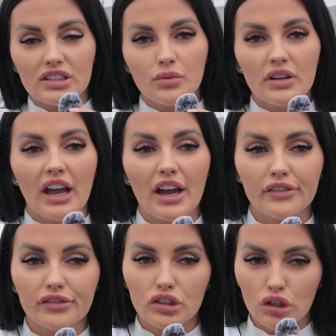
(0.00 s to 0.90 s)
So we
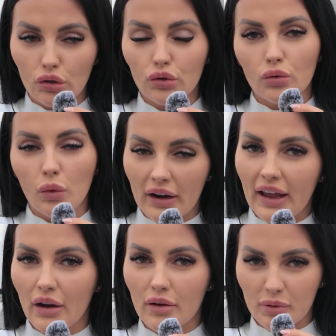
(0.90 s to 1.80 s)
have 2
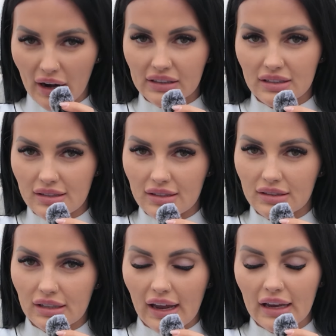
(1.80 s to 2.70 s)
1-hour practices
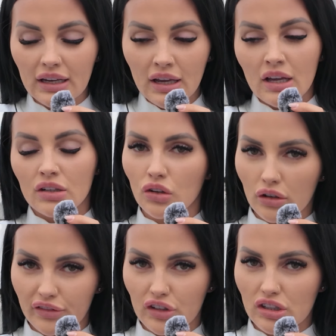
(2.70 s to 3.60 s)
today,
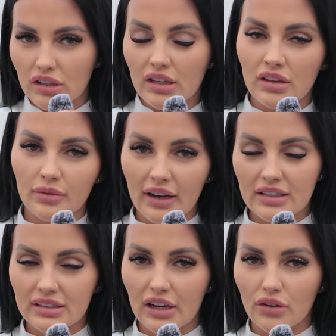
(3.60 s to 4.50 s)
not officially in the
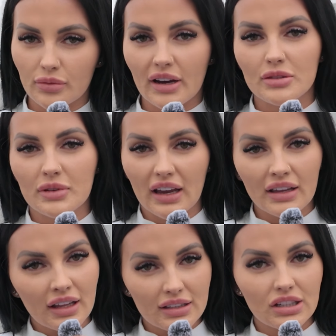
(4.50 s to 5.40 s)
race day or the race
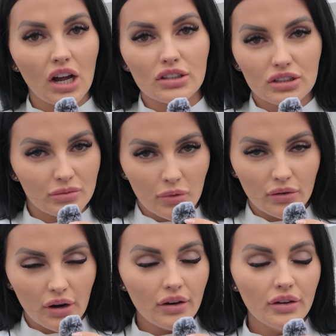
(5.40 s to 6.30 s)
weekend. That starts
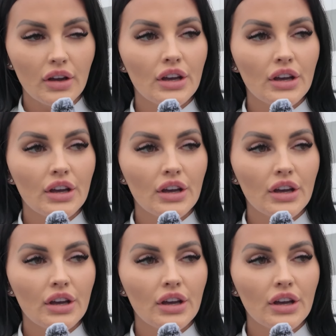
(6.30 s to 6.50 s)
tomorrow.